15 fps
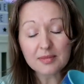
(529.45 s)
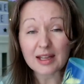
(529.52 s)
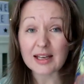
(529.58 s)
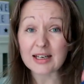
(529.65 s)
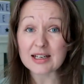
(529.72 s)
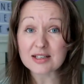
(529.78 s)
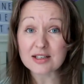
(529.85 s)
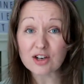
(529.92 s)

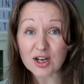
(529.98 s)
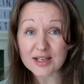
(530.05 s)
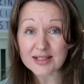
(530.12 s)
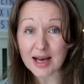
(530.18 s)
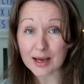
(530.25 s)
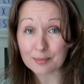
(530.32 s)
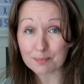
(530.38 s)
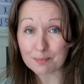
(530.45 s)
And it's nice
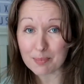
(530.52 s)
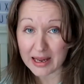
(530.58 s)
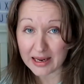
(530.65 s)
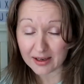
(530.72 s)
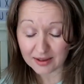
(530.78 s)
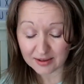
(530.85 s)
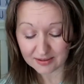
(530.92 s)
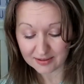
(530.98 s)
and
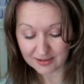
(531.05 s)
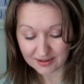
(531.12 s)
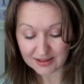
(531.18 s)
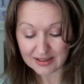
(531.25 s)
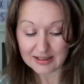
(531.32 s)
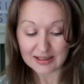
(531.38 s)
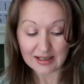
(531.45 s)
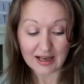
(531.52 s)
big.
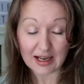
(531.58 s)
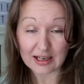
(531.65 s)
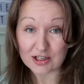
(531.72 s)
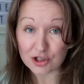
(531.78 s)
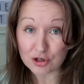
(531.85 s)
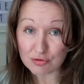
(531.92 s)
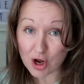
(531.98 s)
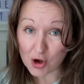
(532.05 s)

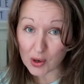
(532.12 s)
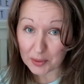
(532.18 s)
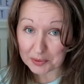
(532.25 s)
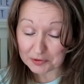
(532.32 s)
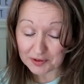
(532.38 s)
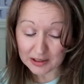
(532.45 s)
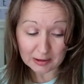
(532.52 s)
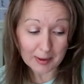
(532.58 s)
And you know how I
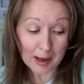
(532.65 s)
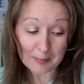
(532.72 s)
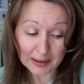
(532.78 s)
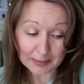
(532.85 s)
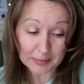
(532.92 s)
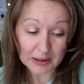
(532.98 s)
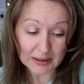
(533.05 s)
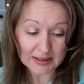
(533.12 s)
feel about
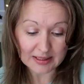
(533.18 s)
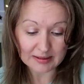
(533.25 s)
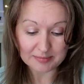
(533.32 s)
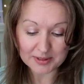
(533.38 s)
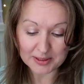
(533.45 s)
big mugs.